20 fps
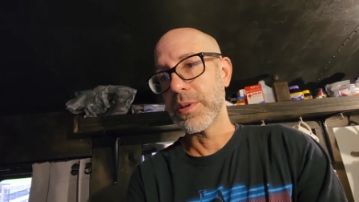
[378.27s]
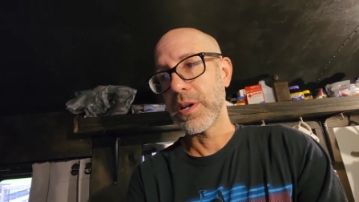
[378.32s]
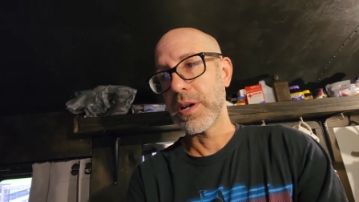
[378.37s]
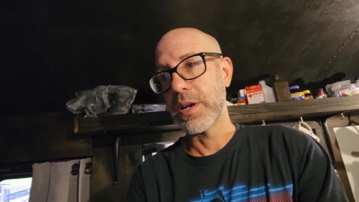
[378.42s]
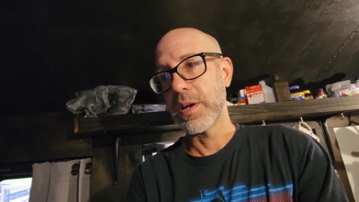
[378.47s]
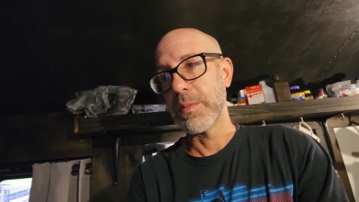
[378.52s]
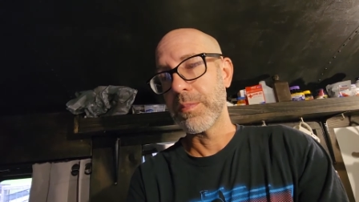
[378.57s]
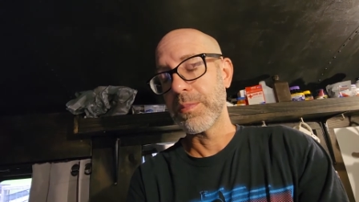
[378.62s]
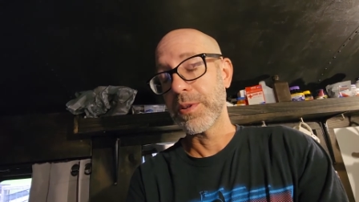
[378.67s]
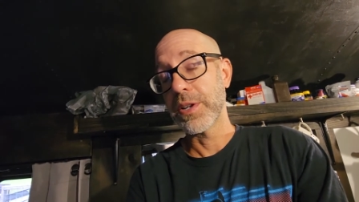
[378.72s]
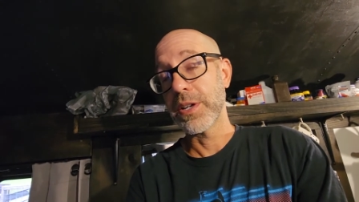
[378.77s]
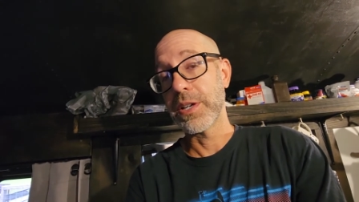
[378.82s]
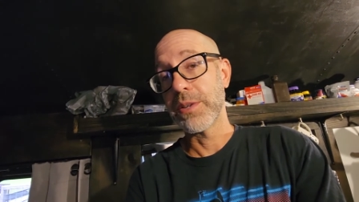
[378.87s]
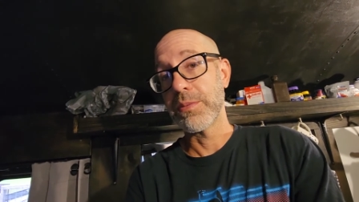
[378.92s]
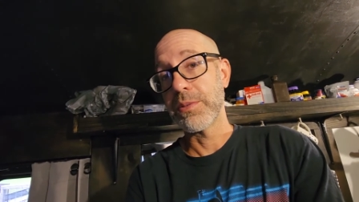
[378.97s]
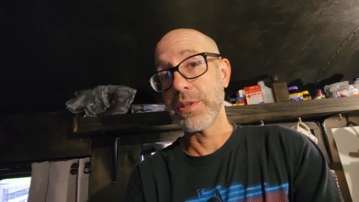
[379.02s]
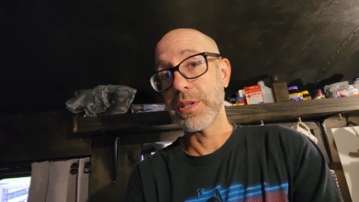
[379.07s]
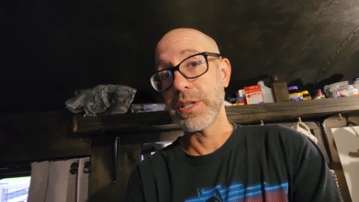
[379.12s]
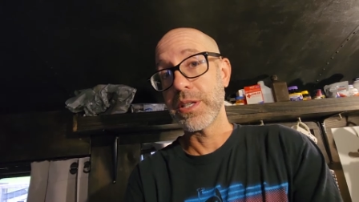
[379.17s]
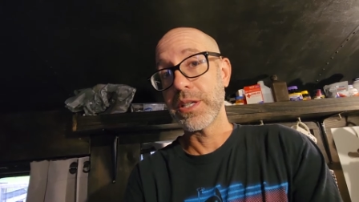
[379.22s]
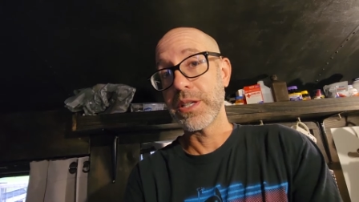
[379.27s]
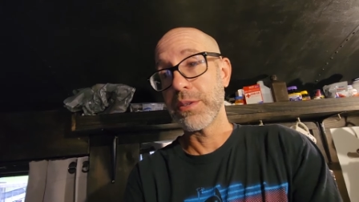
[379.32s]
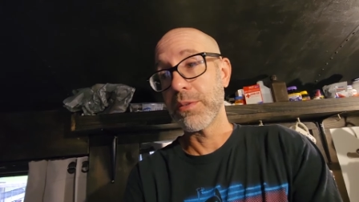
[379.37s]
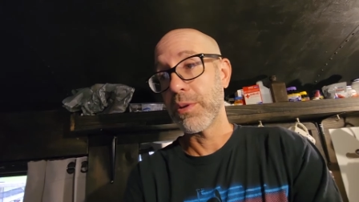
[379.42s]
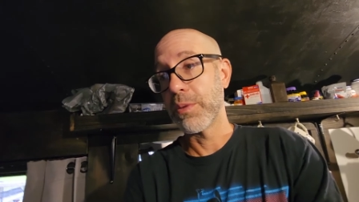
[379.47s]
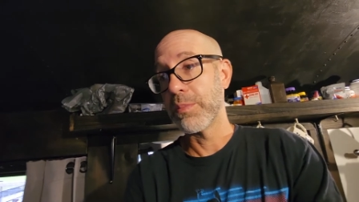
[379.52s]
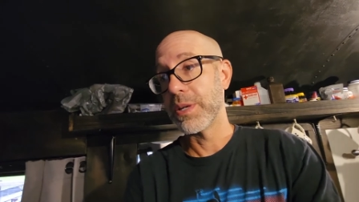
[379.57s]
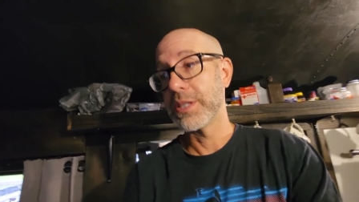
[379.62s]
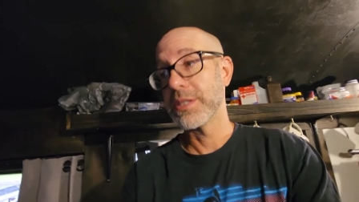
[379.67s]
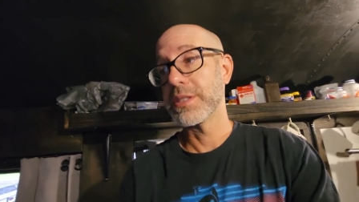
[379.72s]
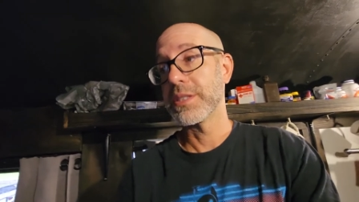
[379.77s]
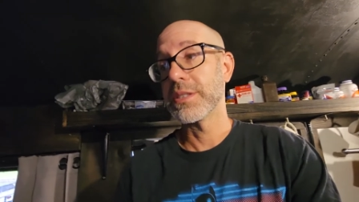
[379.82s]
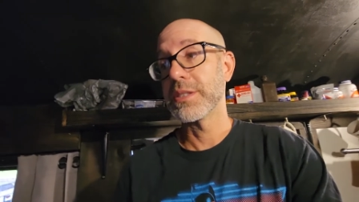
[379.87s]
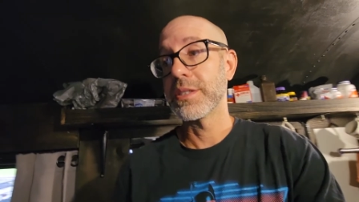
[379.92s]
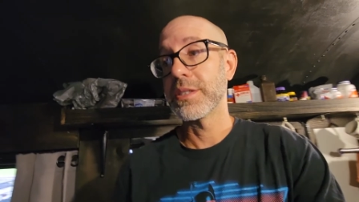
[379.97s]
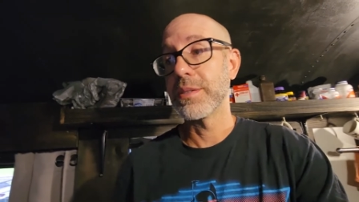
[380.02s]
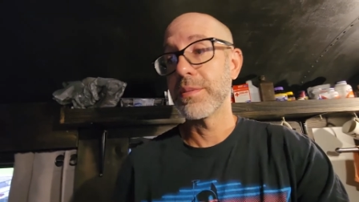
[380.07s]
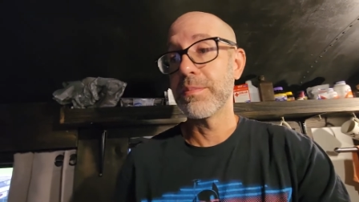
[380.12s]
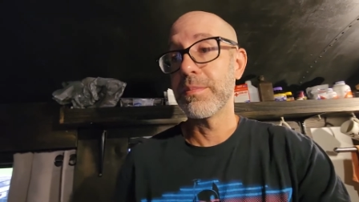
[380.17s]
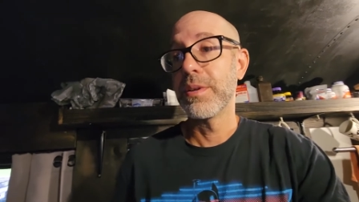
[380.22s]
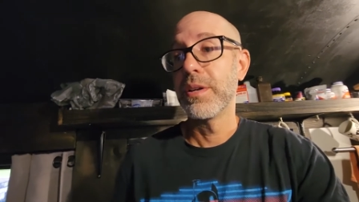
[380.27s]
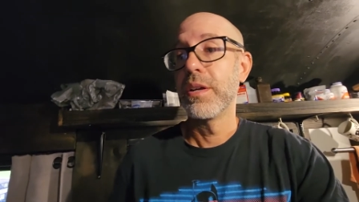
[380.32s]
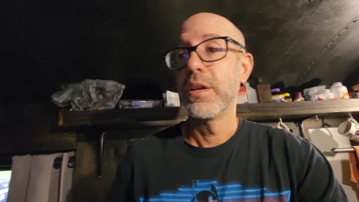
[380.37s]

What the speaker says: you're going to really need a robust system,